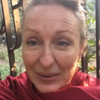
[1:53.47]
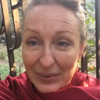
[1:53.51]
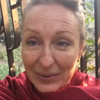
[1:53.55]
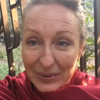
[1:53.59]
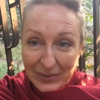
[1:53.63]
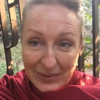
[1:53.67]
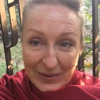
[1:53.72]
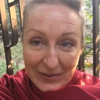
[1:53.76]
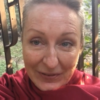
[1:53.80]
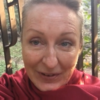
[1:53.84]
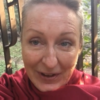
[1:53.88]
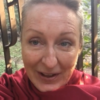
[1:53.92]

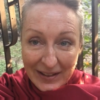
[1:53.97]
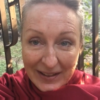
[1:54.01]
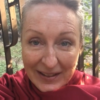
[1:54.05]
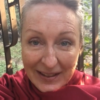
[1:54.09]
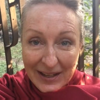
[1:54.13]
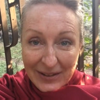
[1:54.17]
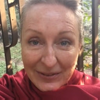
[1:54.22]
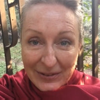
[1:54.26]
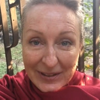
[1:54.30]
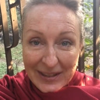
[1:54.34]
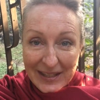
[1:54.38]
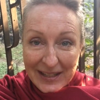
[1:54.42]
When we fall in
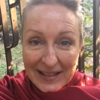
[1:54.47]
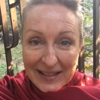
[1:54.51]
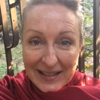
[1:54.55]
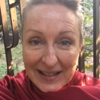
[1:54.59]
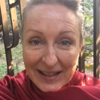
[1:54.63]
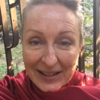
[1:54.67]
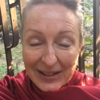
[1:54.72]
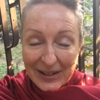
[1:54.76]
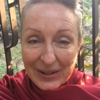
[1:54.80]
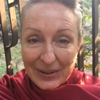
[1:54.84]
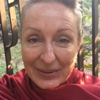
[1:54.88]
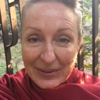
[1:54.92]
love with each
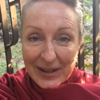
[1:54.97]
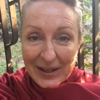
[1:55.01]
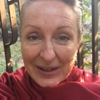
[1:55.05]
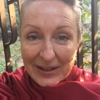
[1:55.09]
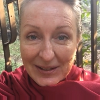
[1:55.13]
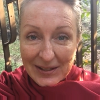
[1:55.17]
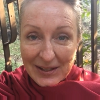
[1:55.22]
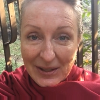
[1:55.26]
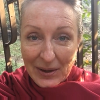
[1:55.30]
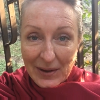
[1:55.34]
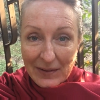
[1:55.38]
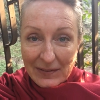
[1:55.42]
other, we
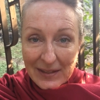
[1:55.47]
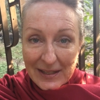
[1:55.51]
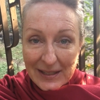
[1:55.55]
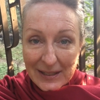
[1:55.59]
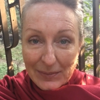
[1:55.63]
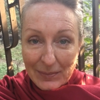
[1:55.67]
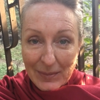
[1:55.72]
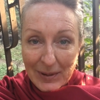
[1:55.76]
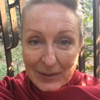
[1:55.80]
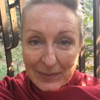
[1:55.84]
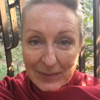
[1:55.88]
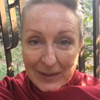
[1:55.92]
also have
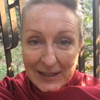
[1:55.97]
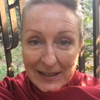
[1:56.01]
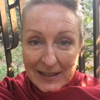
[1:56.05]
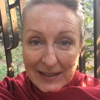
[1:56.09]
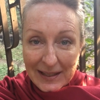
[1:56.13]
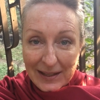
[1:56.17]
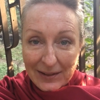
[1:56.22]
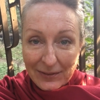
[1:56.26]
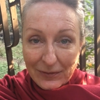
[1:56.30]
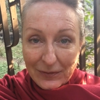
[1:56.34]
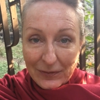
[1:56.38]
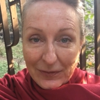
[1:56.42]
these moments
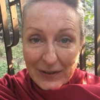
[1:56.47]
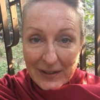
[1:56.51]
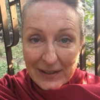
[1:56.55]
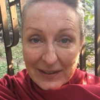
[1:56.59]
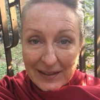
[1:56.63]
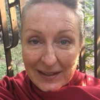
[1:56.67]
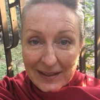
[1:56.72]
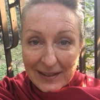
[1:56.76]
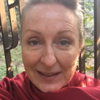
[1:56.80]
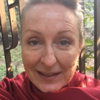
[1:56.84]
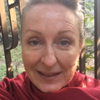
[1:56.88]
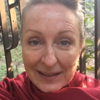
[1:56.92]
of
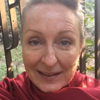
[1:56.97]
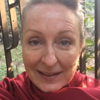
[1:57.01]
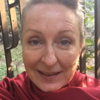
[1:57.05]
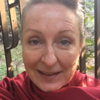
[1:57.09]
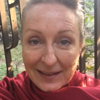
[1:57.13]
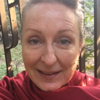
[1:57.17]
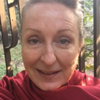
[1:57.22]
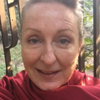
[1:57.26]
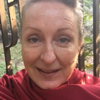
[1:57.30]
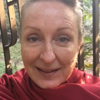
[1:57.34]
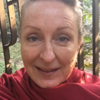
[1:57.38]
feeling